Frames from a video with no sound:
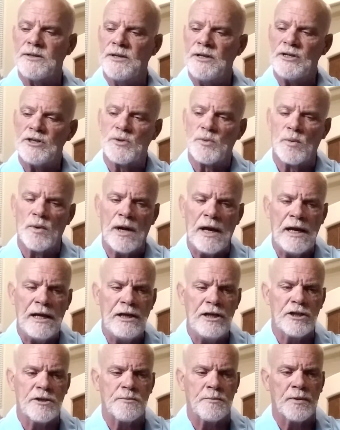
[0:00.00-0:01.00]
This
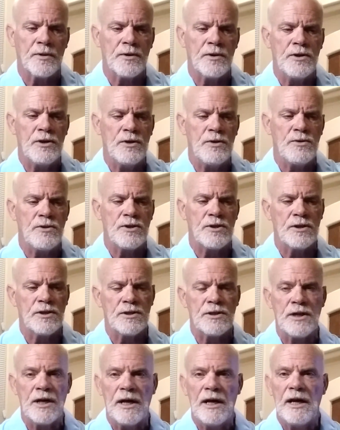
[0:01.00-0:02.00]
radius
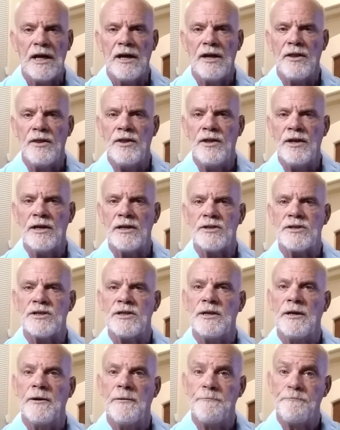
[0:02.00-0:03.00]
produces
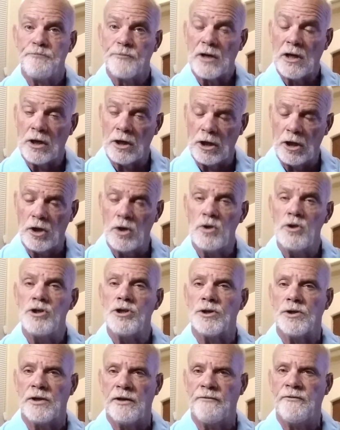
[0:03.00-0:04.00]
this
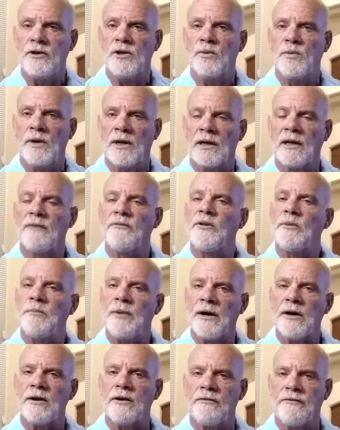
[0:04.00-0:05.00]
closure, if you will, of the
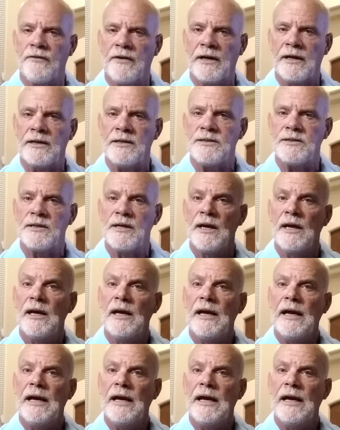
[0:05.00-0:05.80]
putter face,